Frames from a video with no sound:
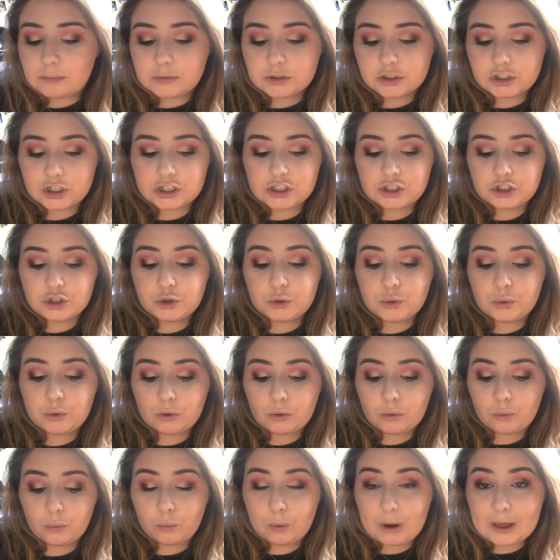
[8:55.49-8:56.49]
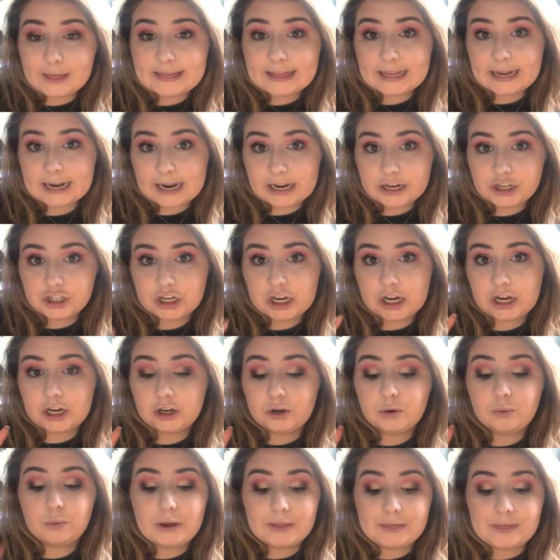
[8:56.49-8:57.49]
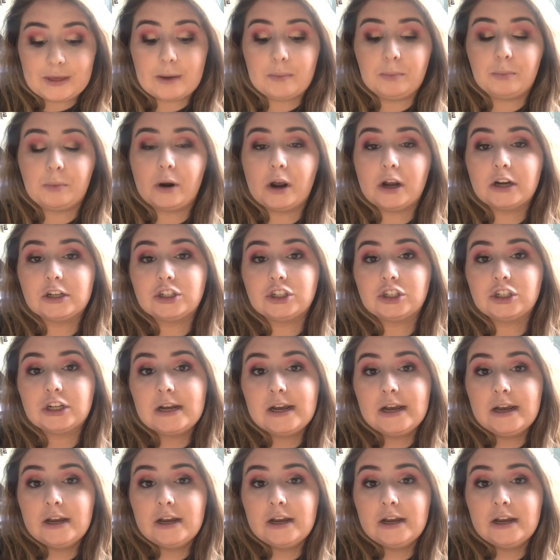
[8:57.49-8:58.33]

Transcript: just to wet that eyeshadow, wet that brush,